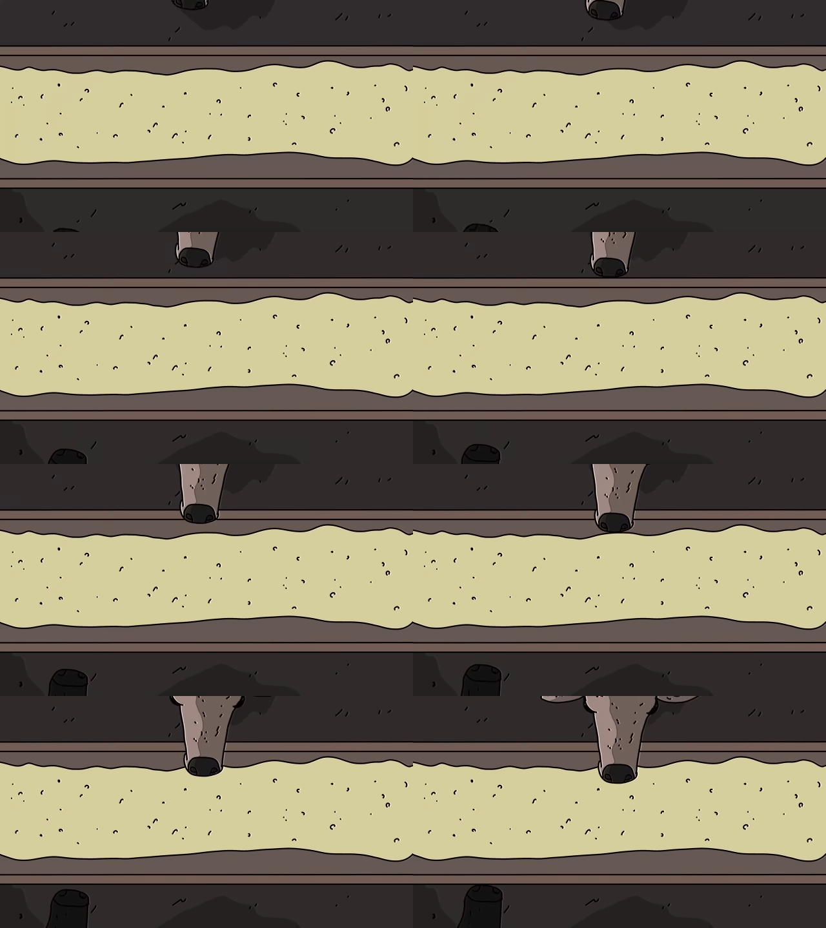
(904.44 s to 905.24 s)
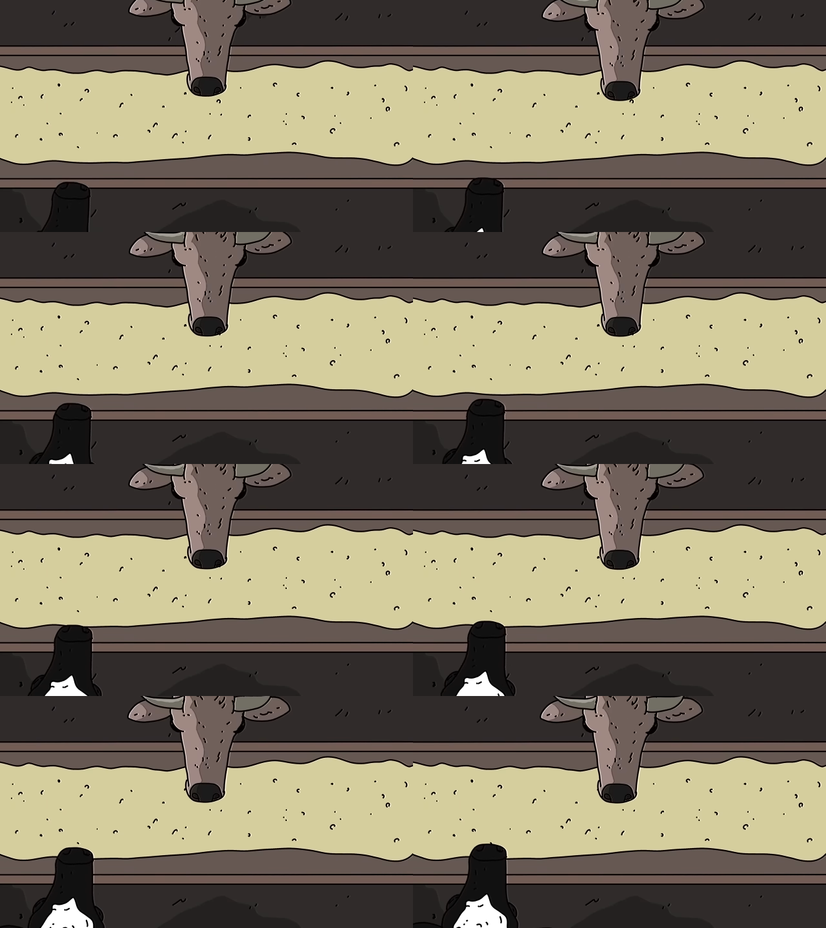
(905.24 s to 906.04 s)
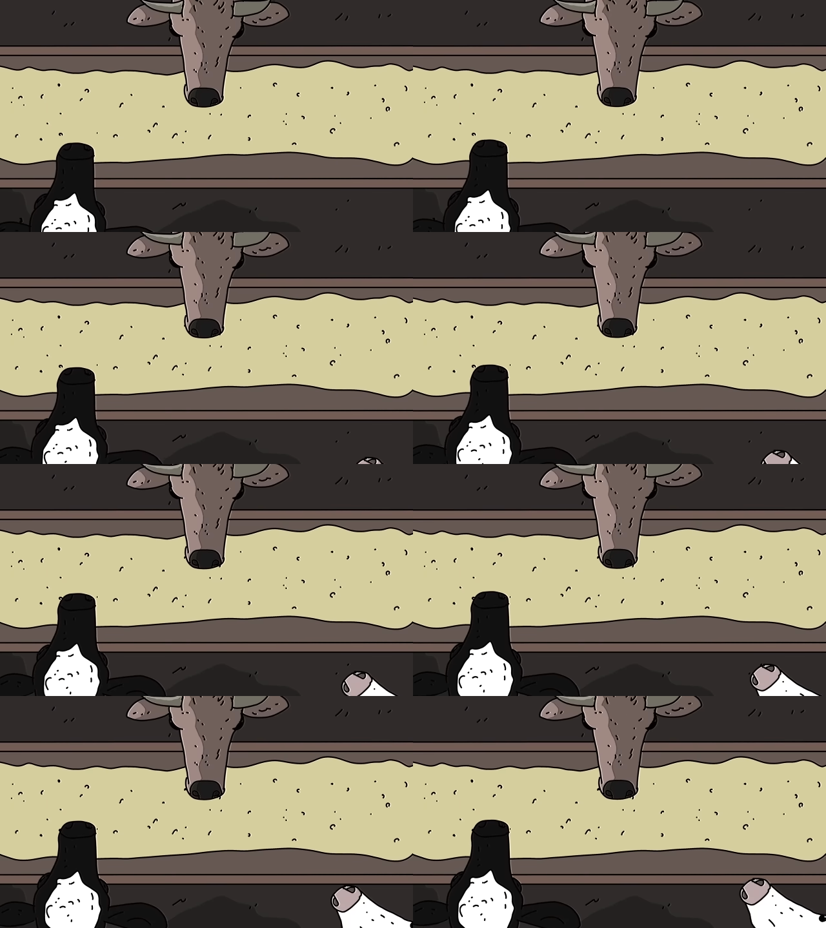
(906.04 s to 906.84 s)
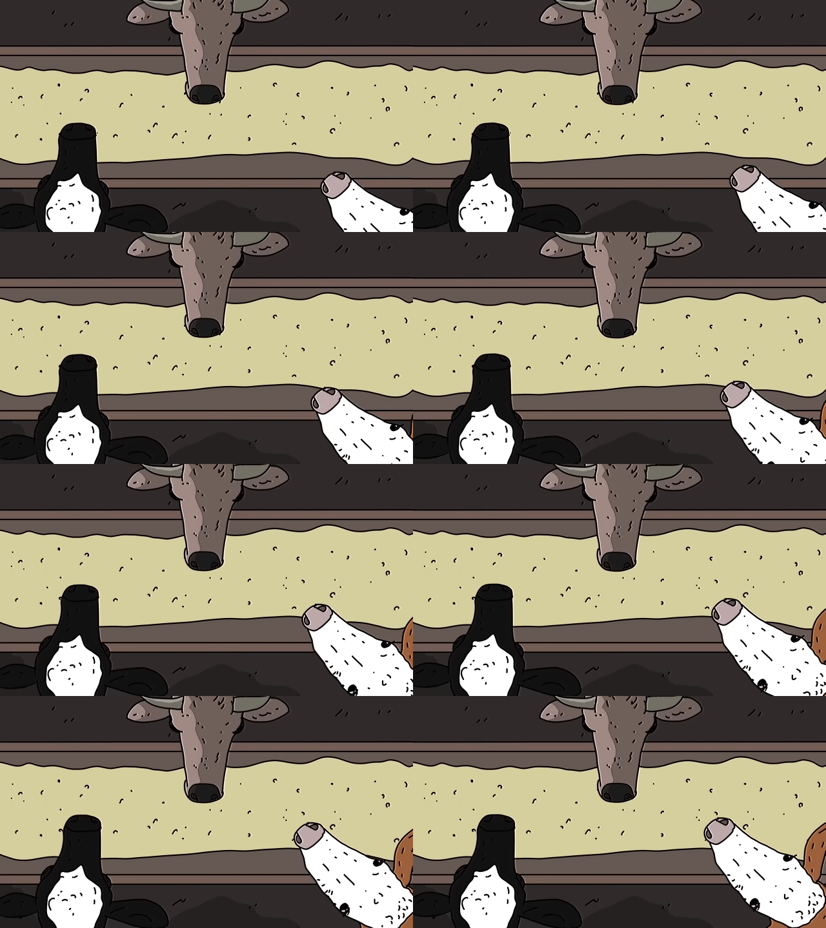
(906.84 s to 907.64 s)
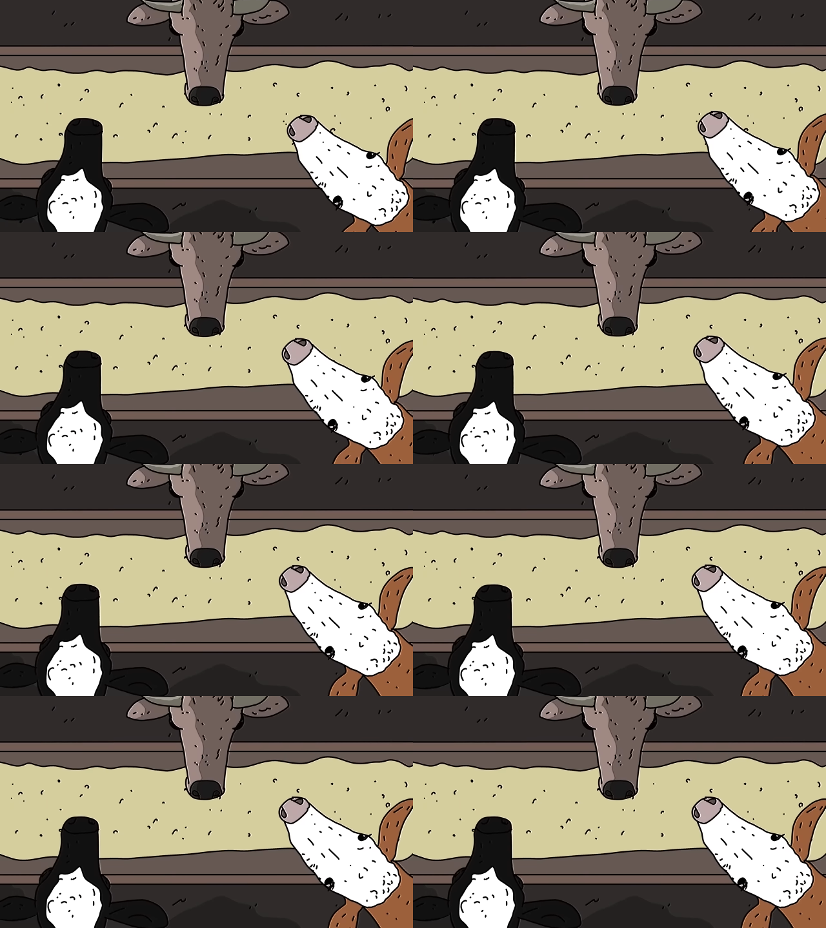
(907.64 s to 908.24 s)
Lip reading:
(no speaker visible)